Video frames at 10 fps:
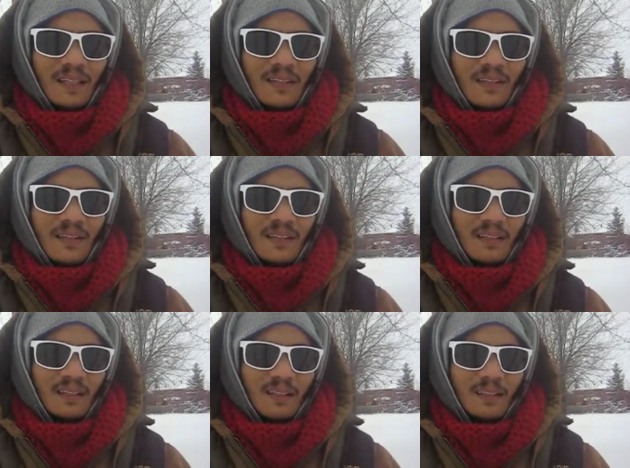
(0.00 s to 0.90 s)
It just
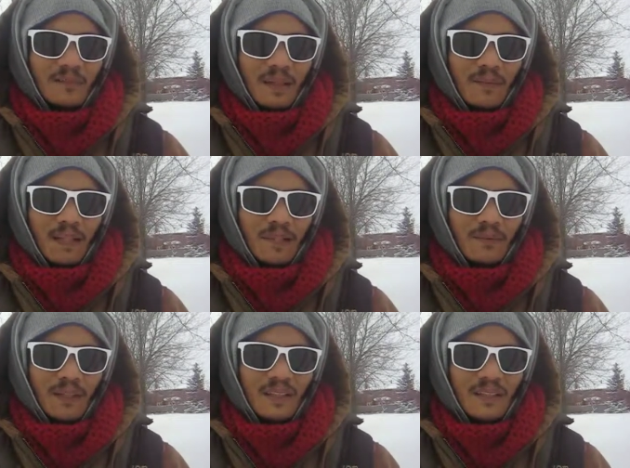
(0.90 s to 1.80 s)
clicked in my mind
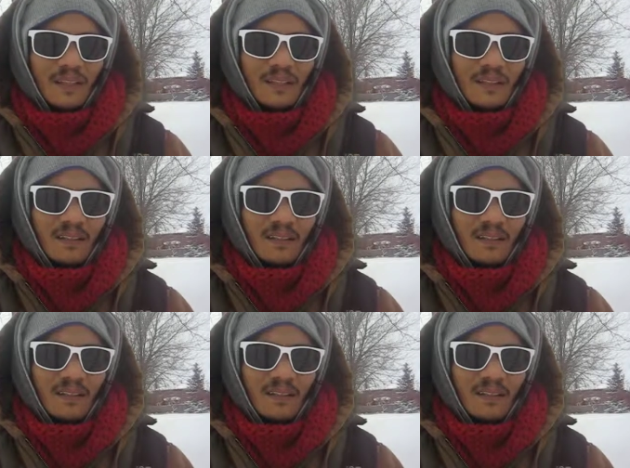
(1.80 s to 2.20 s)
where it said,